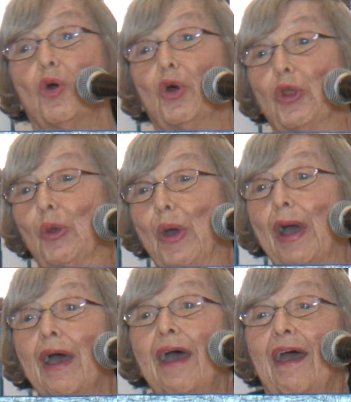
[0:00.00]
or you are
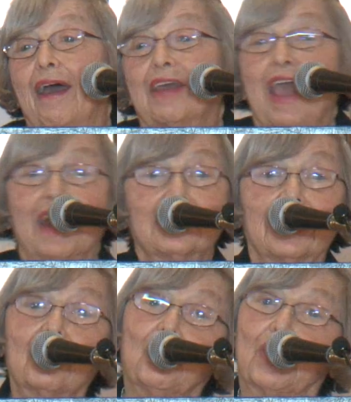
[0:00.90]
a
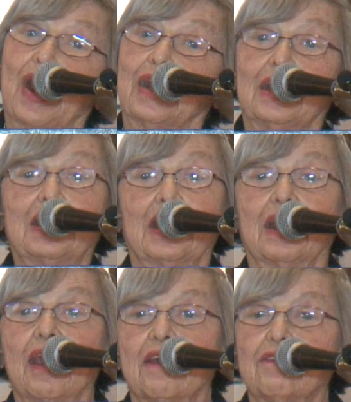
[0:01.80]
Catholic or
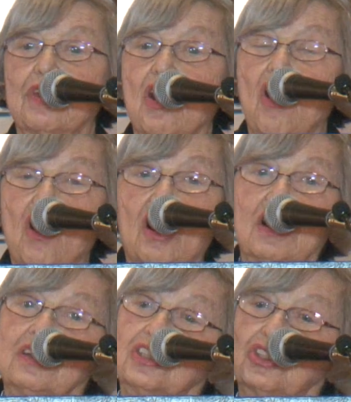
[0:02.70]
anything, we
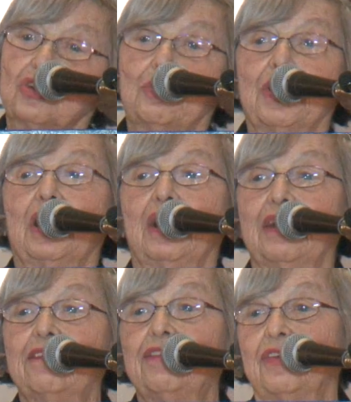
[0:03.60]
all should
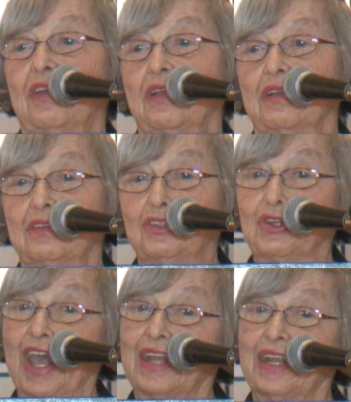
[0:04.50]
live
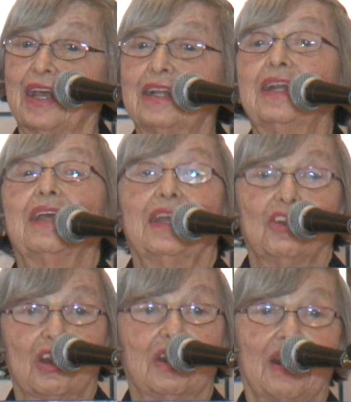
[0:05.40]
together
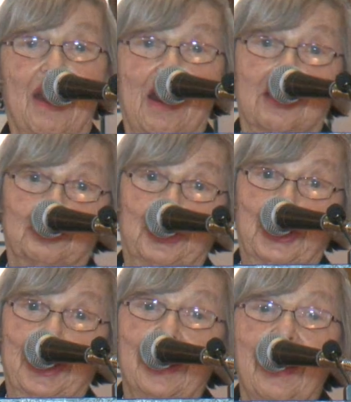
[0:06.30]
in
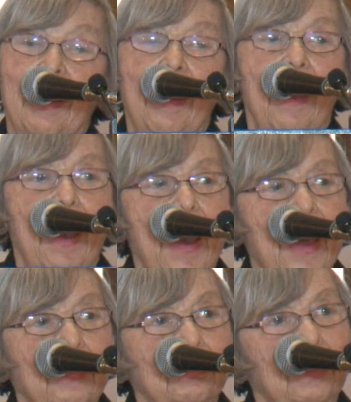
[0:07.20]
harmony.
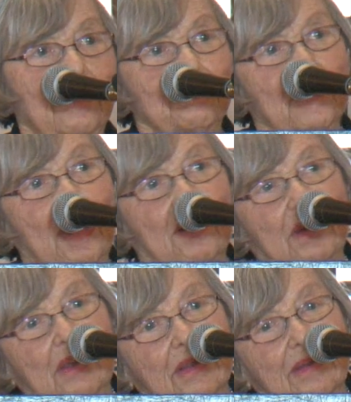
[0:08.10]
And
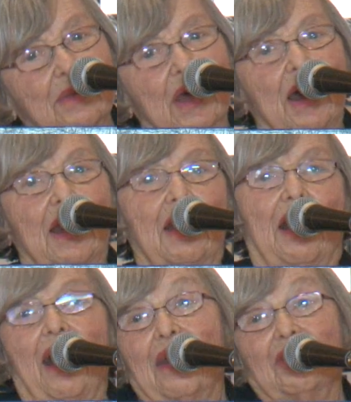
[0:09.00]

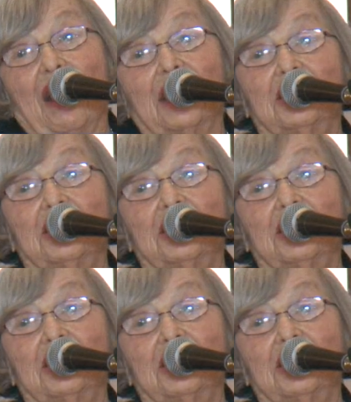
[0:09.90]
I